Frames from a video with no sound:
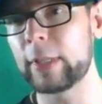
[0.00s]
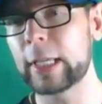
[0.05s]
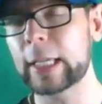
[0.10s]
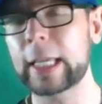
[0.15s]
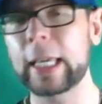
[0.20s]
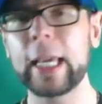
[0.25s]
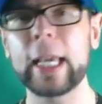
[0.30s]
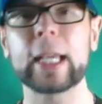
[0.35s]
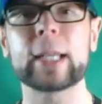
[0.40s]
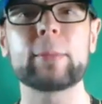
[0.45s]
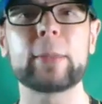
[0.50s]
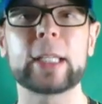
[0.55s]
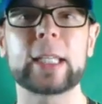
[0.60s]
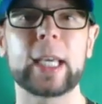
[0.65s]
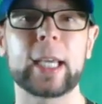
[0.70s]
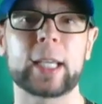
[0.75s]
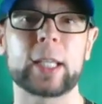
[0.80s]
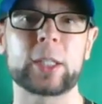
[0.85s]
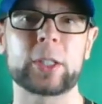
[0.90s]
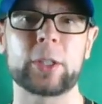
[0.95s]
You can't
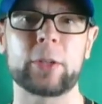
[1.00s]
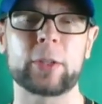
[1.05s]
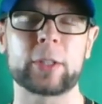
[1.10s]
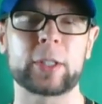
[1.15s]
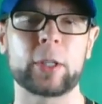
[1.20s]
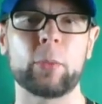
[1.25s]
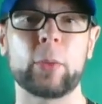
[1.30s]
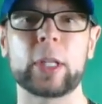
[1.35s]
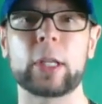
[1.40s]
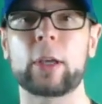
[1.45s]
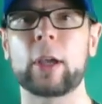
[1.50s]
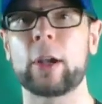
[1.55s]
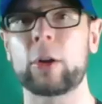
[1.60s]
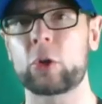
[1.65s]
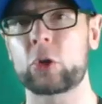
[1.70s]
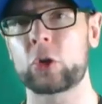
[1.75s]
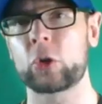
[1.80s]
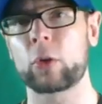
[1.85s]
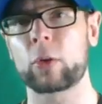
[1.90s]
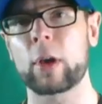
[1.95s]
be taken seriously when you
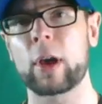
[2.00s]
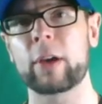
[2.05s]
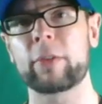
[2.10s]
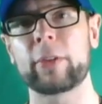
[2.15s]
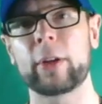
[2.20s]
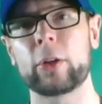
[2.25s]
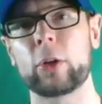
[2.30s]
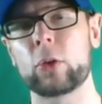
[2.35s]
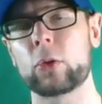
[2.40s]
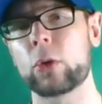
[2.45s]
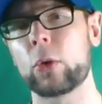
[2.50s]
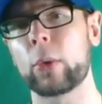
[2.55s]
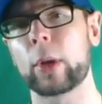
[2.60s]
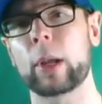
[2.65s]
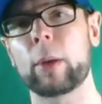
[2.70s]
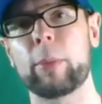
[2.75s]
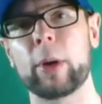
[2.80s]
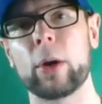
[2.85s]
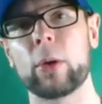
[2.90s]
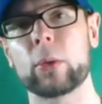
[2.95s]
got your shirt off and you're
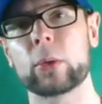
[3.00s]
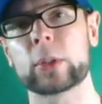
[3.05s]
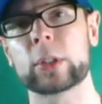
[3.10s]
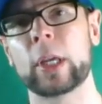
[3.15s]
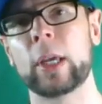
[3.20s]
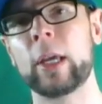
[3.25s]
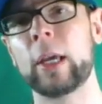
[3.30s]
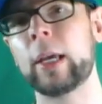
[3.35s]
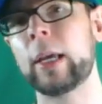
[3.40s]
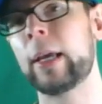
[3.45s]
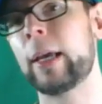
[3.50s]
doing a pose.